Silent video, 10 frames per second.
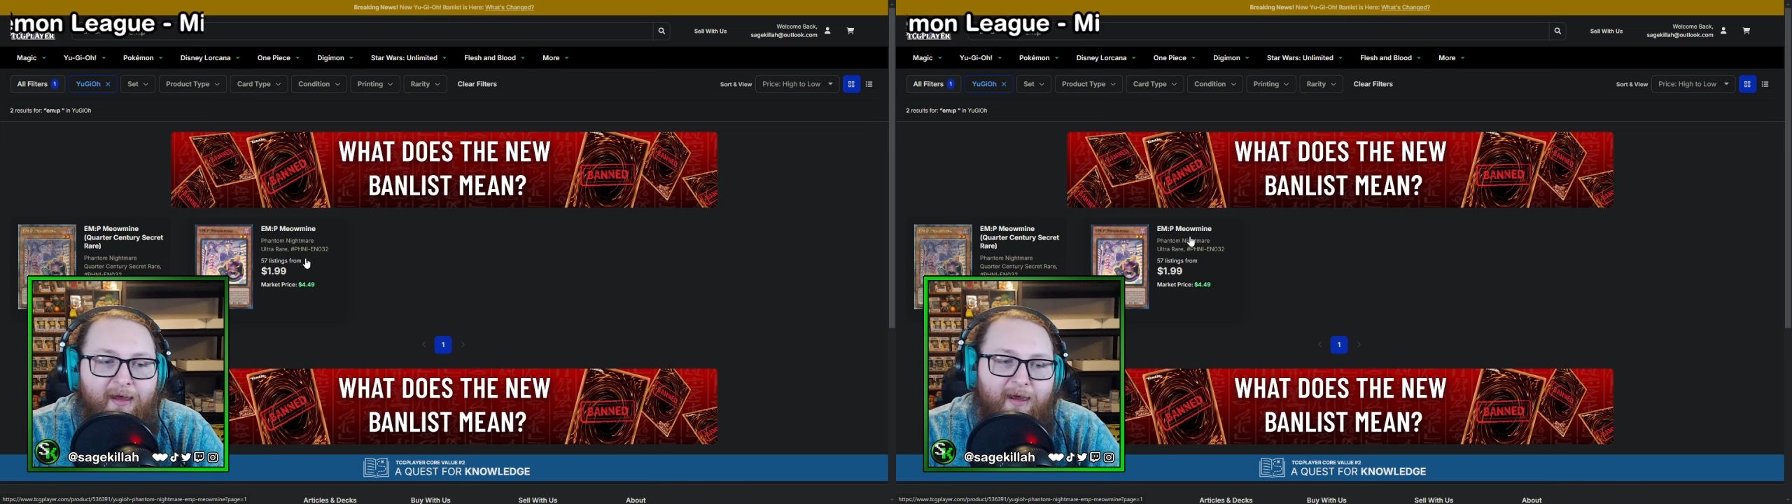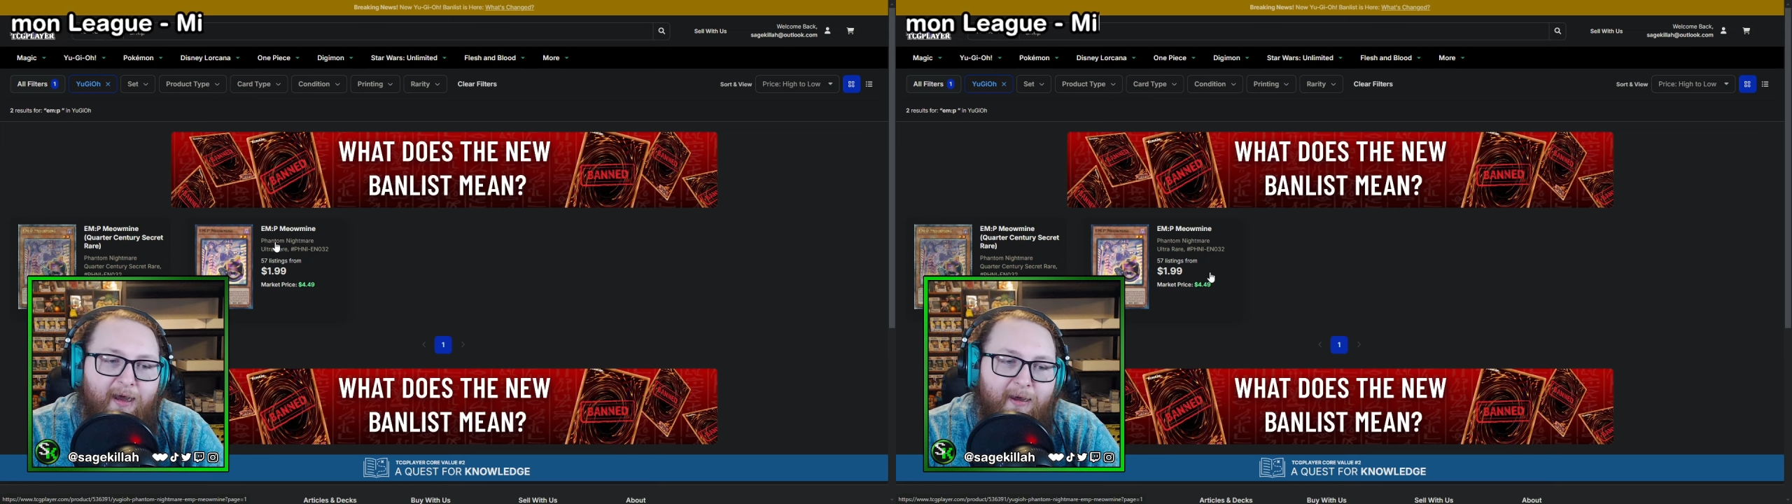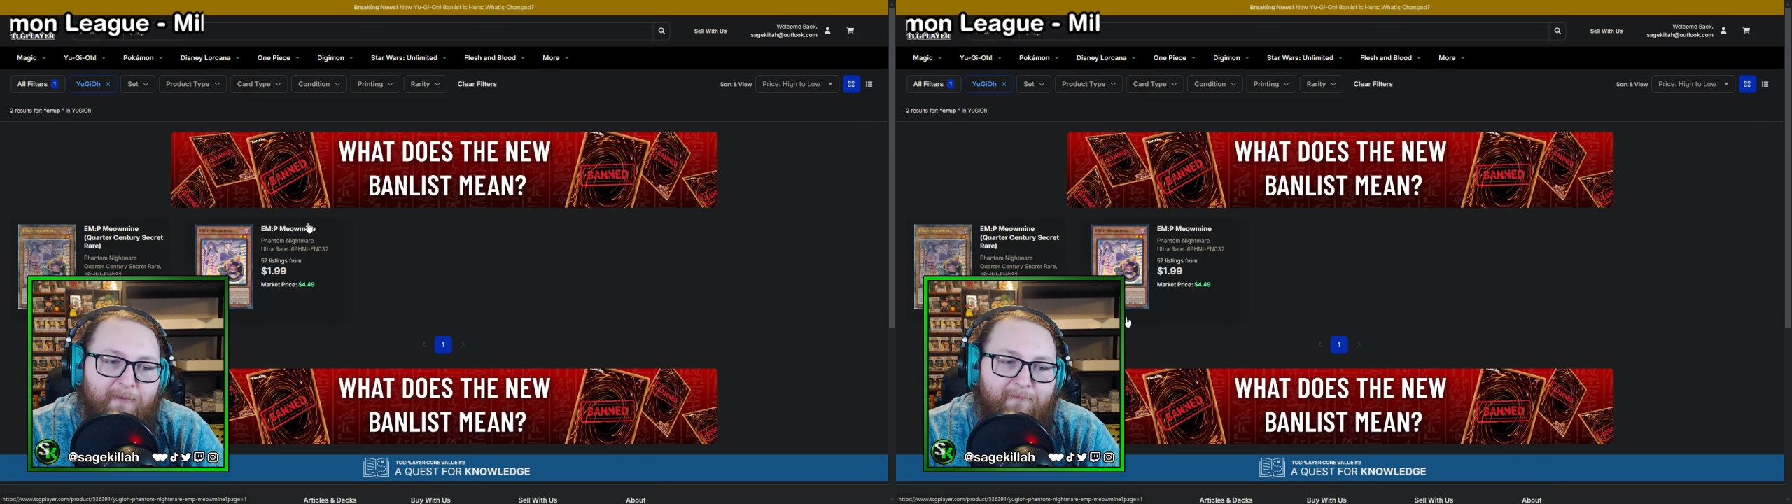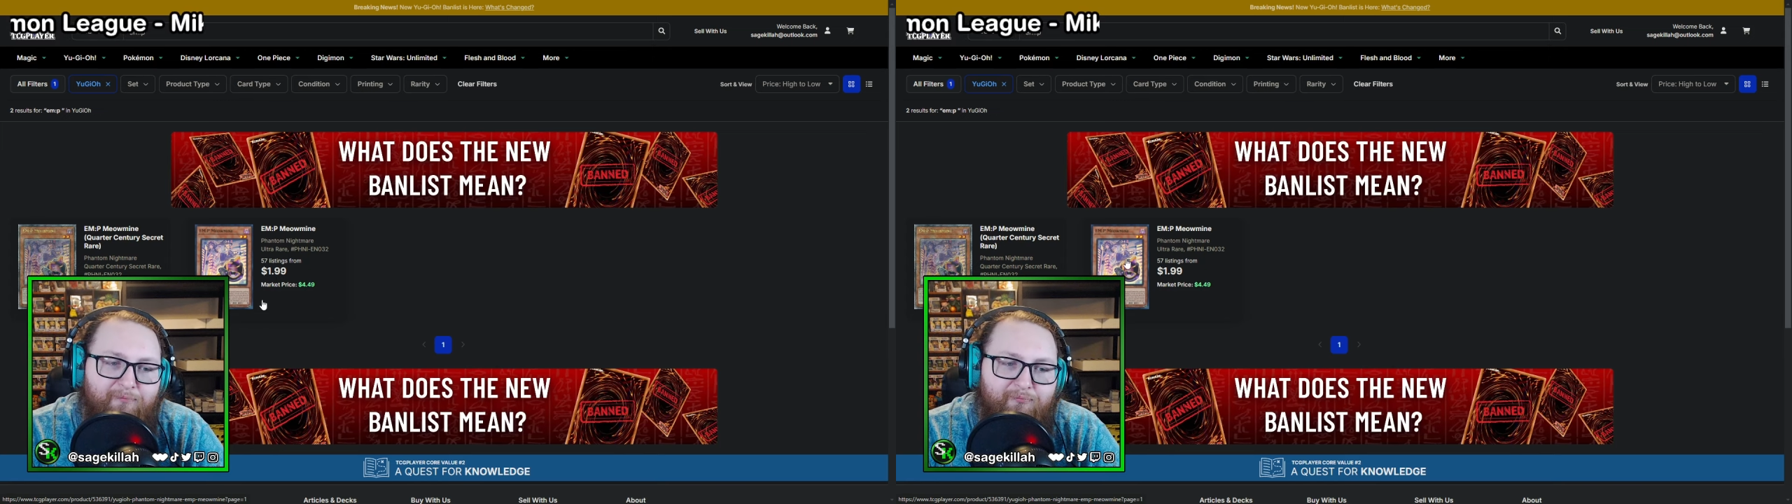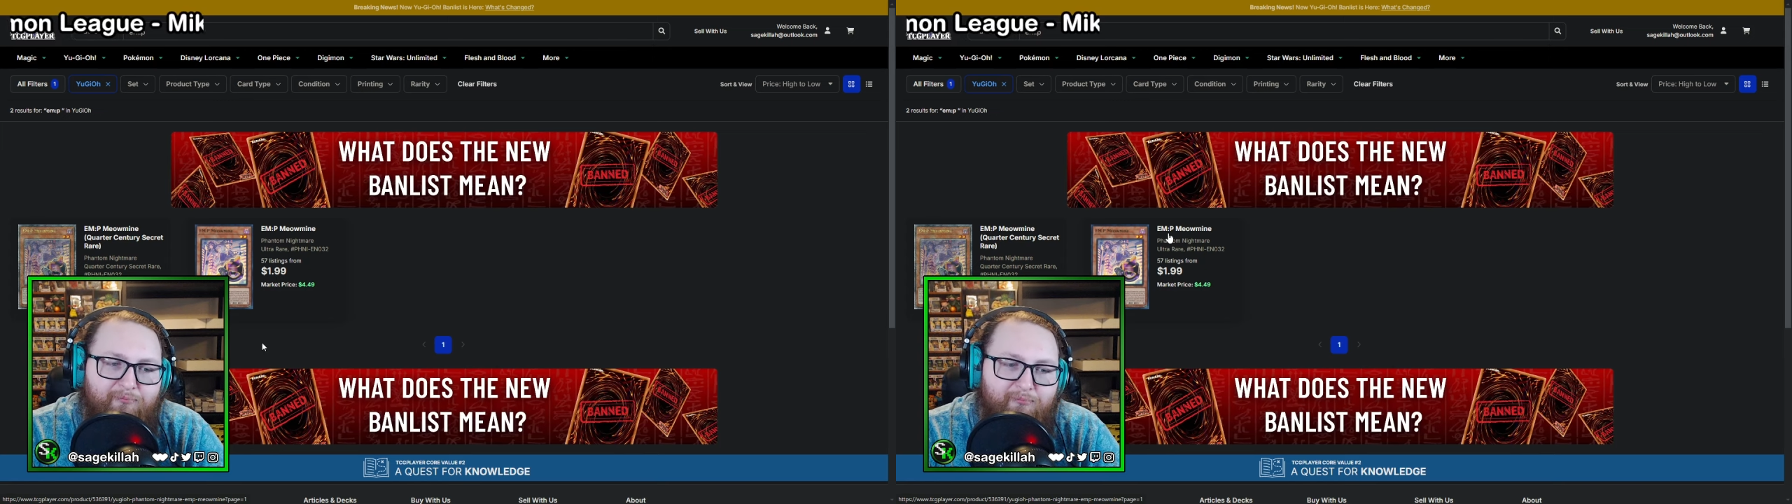
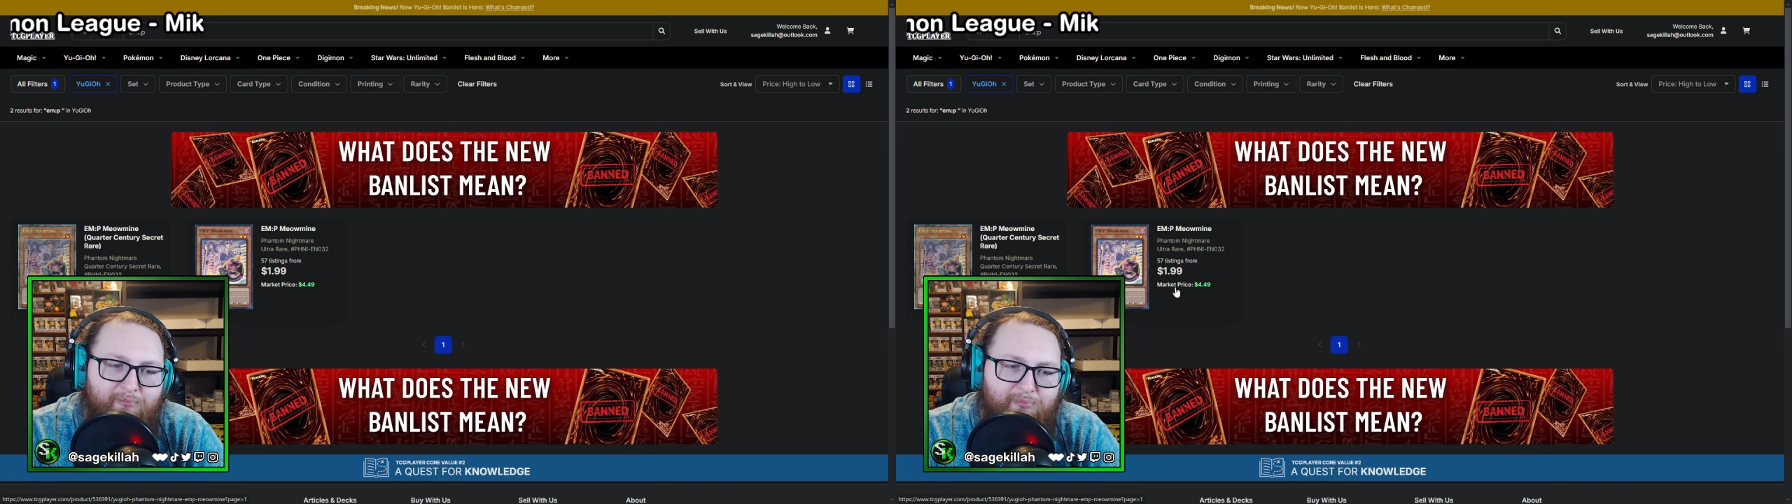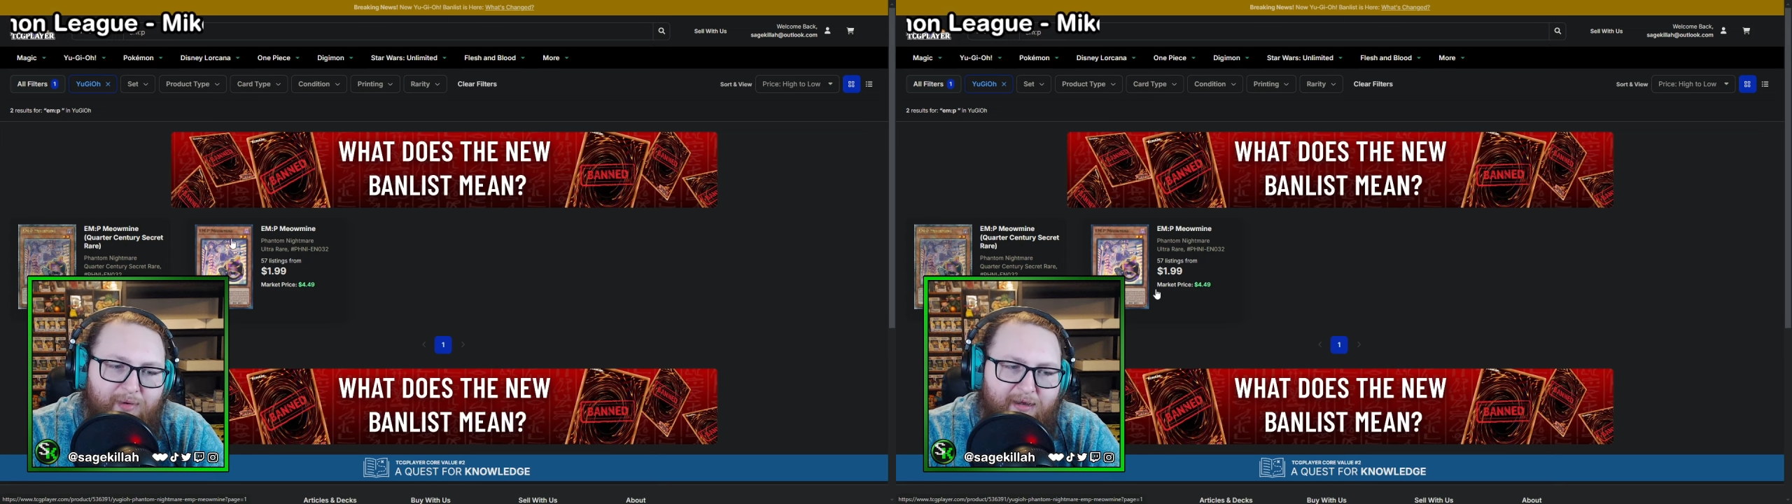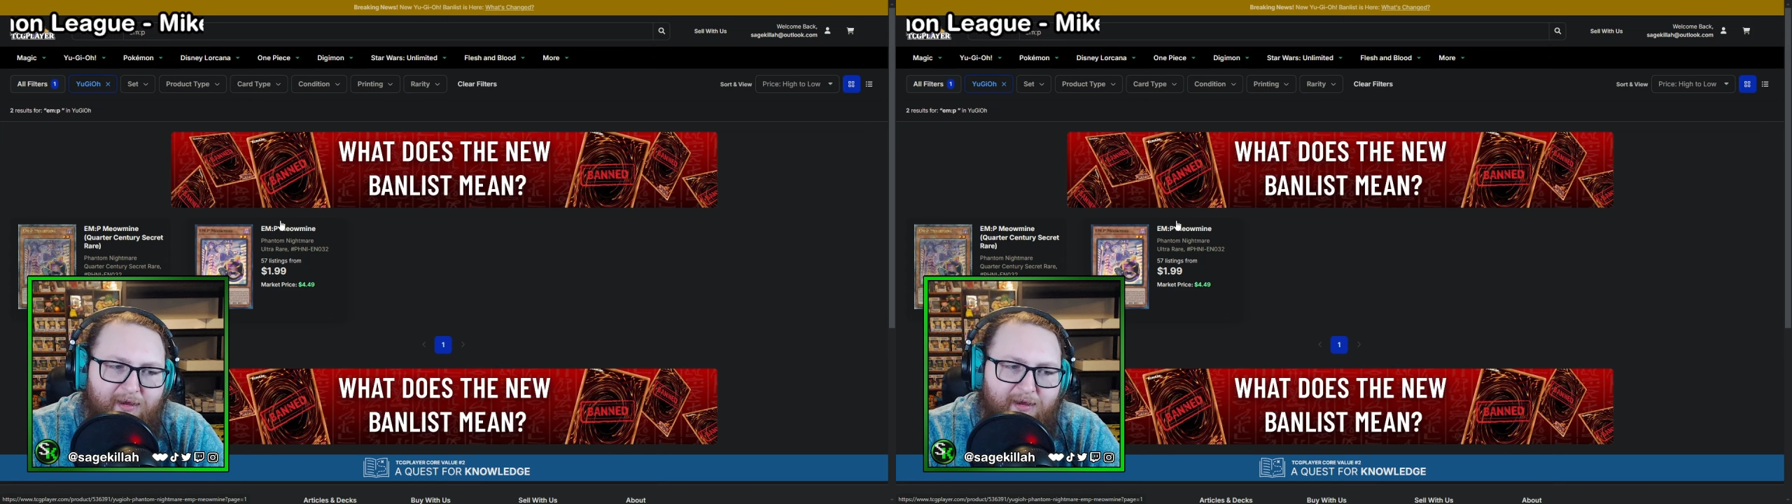But